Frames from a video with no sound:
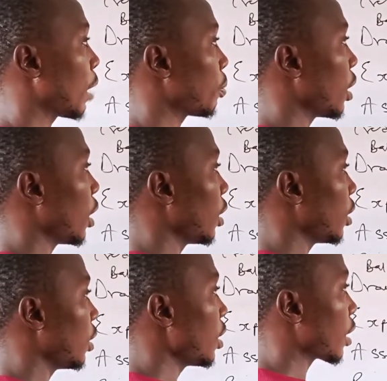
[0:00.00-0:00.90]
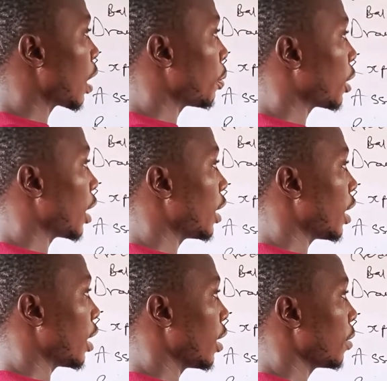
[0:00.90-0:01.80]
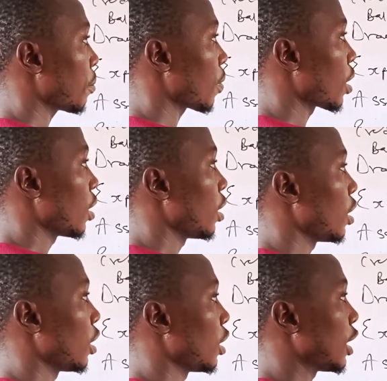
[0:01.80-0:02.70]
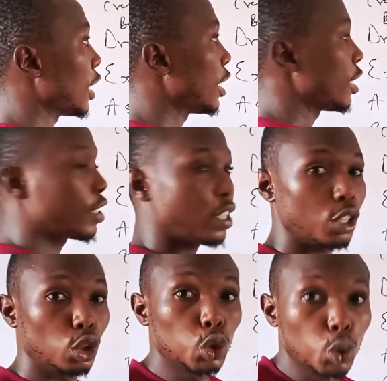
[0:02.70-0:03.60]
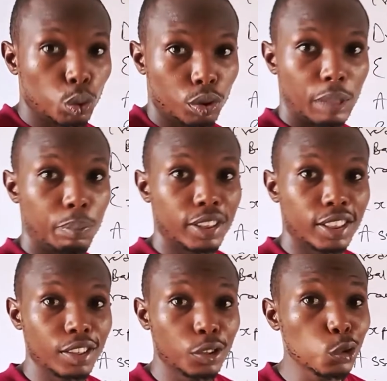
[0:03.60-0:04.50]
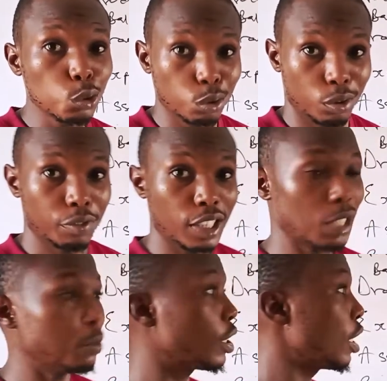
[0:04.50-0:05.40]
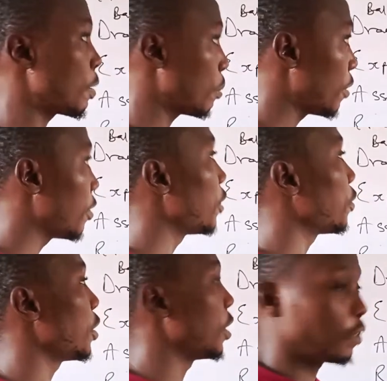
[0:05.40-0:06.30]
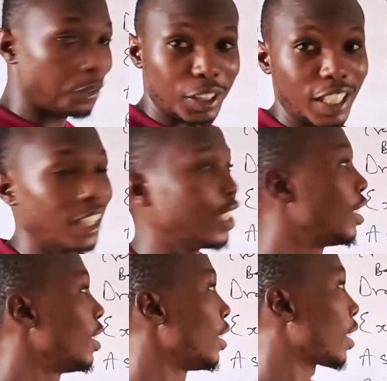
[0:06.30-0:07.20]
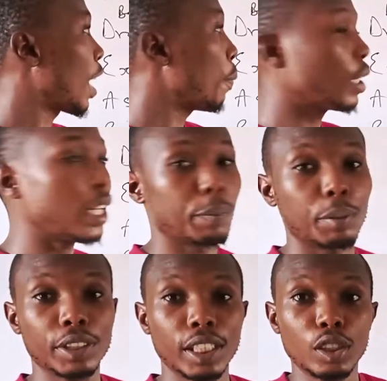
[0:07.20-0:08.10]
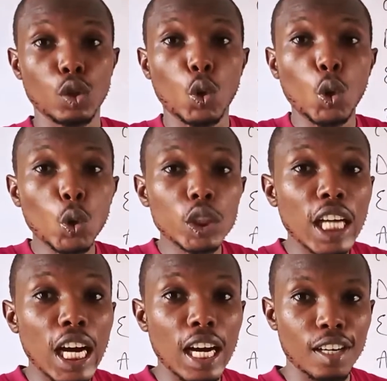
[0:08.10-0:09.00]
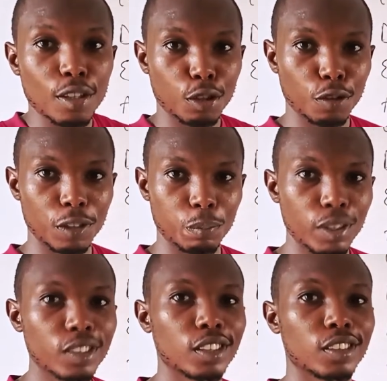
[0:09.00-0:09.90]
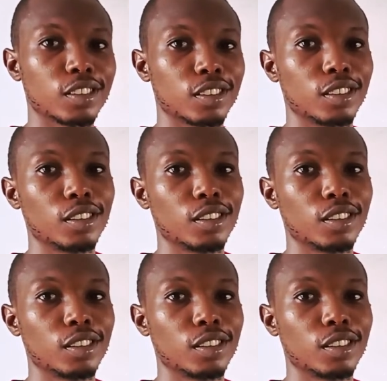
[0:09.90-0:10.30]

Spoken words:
Capital, this capital here is you, represents you. In fact, let me say explain very further. Capital represents the owner of the business.